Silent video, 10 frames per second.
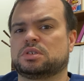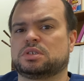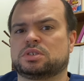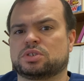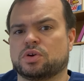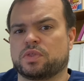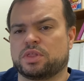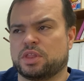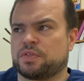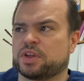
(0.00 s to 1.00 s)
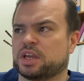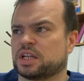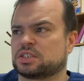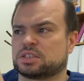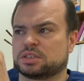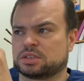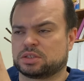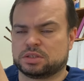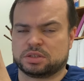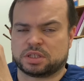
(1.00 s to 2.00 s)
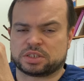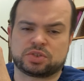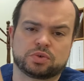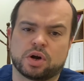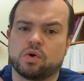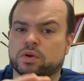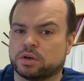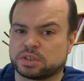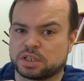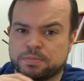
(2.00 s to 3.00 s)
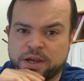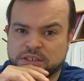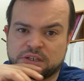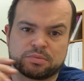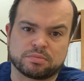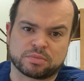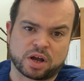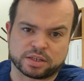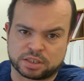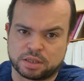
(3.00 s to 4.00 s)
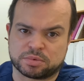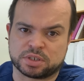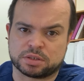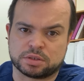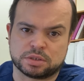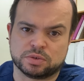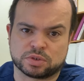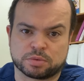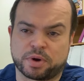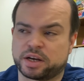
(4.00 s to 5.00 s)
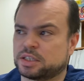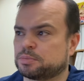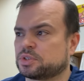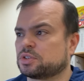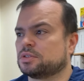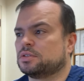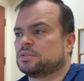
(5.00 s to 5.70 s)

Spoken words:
so nothing that's too cold goes into the patient, causing them to lose their body temperature.